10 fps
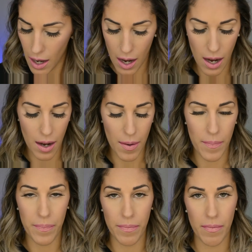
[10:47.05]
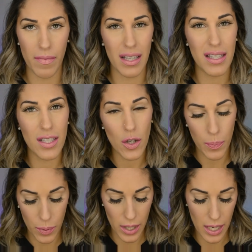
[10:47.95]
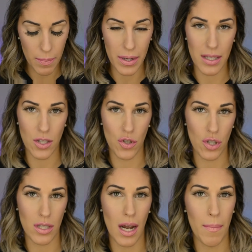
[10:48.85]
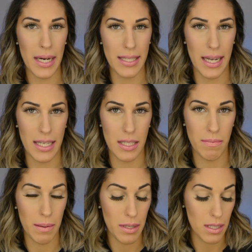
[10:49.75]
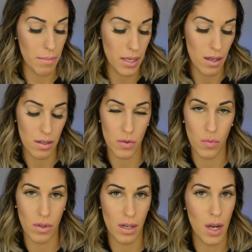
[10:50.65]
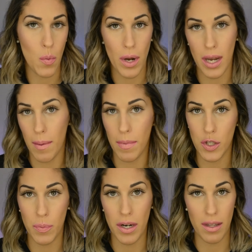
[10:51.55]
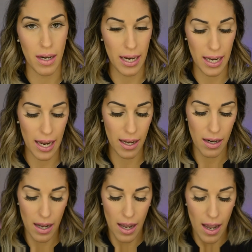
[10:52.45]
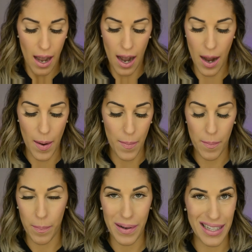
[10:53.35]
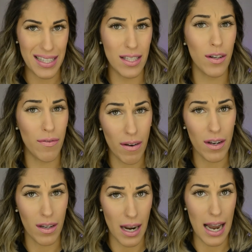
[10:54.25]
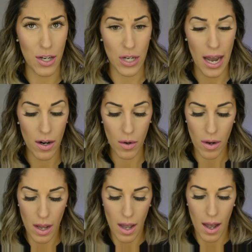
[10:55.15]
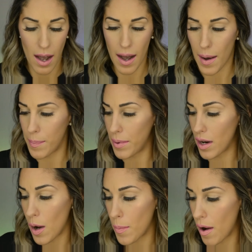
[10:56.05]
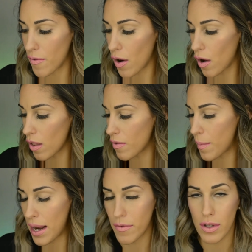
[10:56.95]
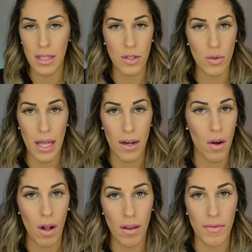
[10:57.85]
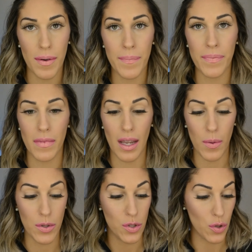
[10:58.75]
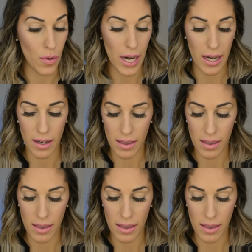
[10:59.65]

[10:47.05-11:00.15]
It's still pretty, but it's just not my taste. Maybe somebody else can wing it much better than I can. But it's still a very good eyeshadow. But above all of them, I really do like all of them. It was great.